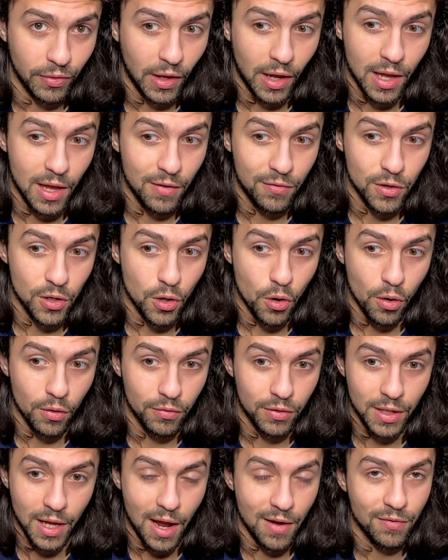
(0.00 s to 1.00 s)
if you're going for
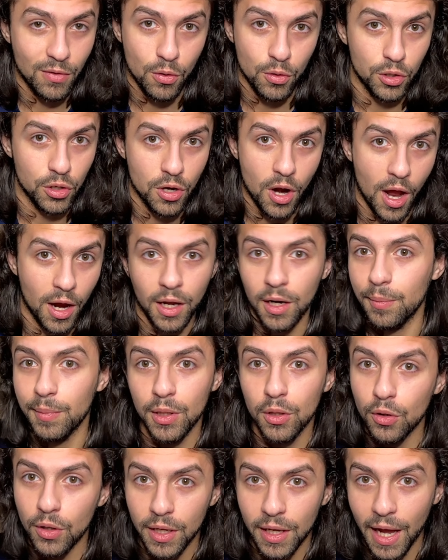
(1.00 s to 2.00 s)
the iPhone, you're not going to be
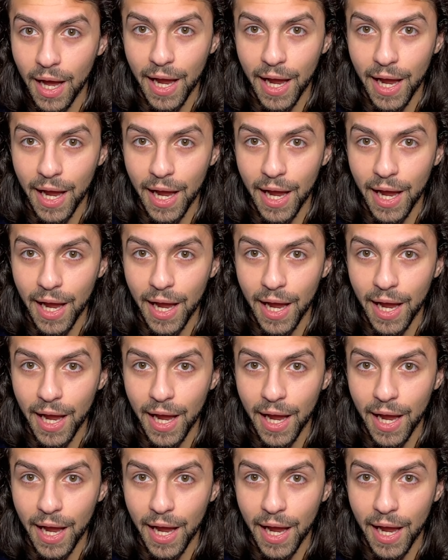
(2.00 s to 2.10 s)
looking at